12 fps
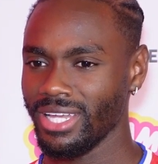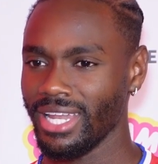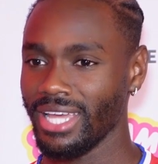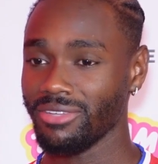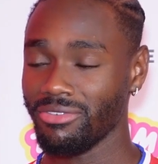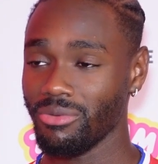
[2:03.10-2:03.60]

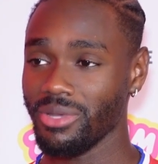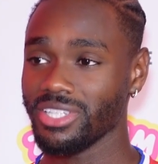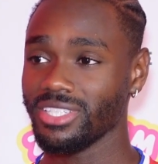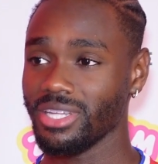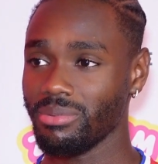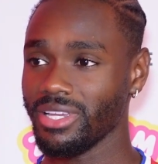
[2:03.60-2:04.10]
like the
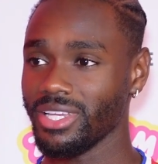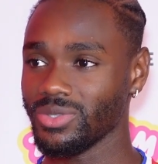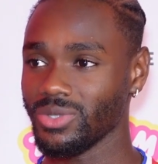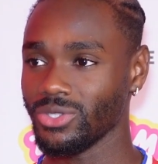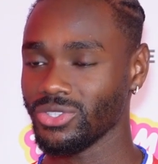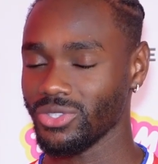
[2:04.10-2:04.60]
formation they play as
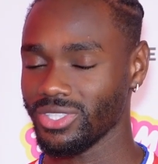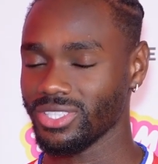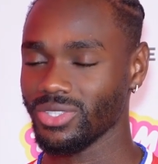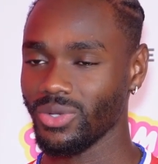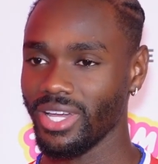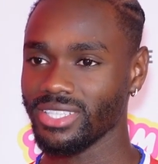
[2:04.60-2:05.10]
well, so it's
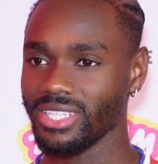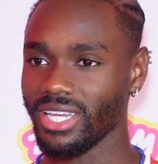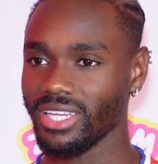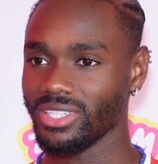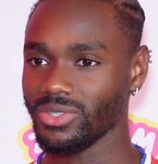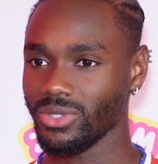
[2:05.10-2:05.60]
quite
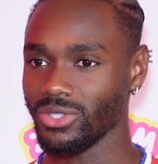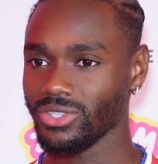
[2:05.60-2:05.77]
attacking as well.